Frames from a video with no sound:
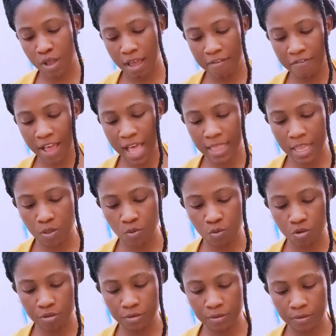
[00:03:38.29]
I've added
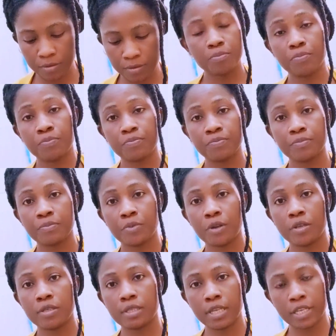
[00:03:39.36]
1
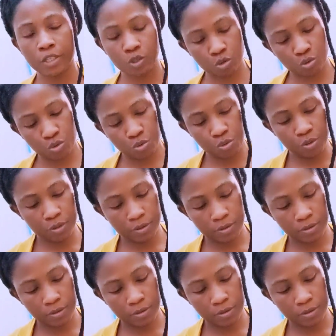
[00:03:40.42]
plus these 2.